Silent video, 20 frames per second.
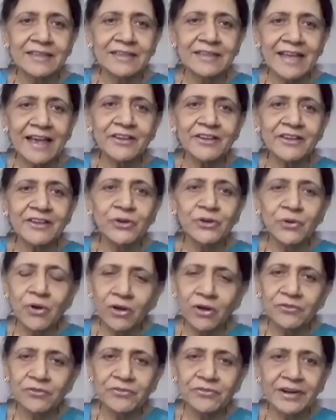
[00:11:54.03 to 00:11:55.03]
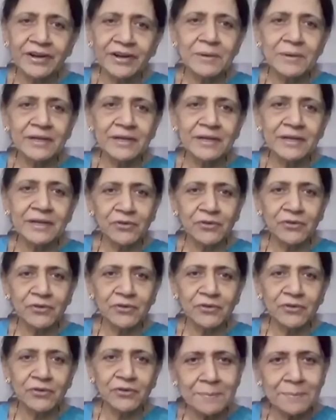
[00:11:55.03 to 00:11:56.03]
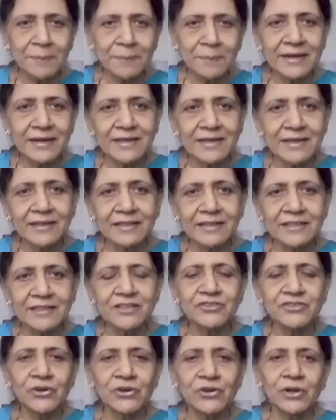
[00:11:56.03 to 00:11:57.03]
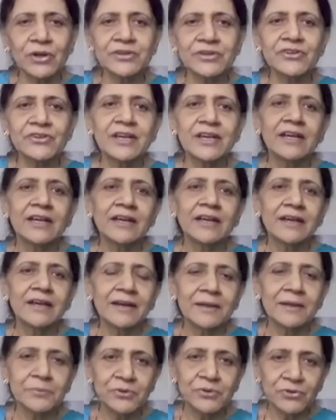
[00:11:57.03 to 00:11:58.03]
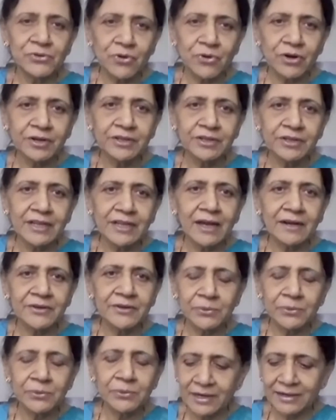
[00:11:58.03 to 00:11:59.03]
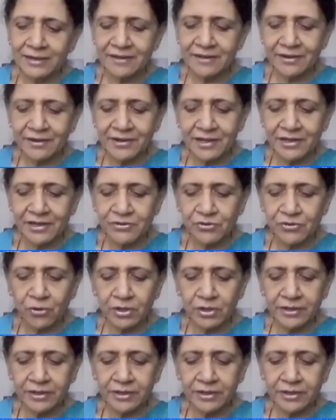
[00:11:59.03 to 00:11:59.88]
Thank you all very much for participating in this launch. And I'm sure that you will encourage all